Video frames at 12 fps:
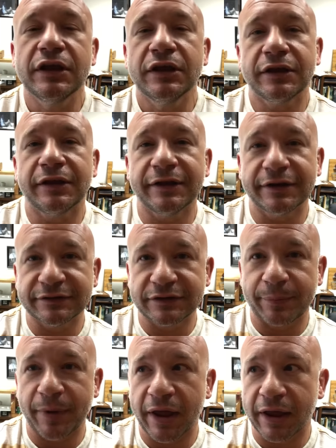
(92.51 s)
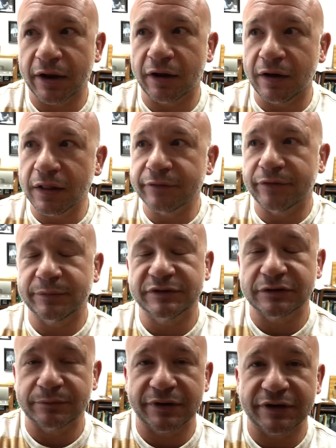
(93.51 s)
You can hit us up at all of our
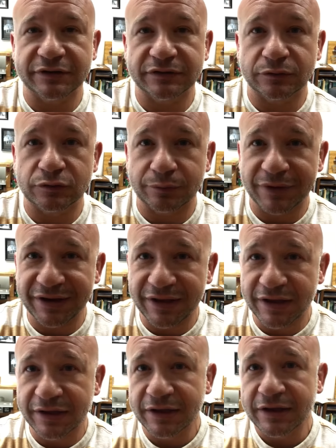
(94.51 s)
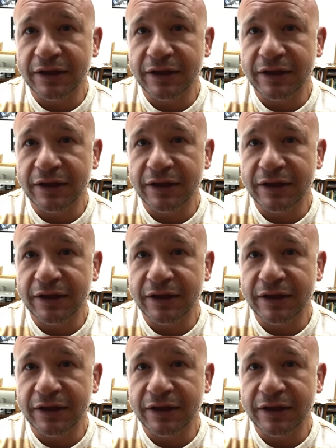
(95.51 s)
Mission Monday social media.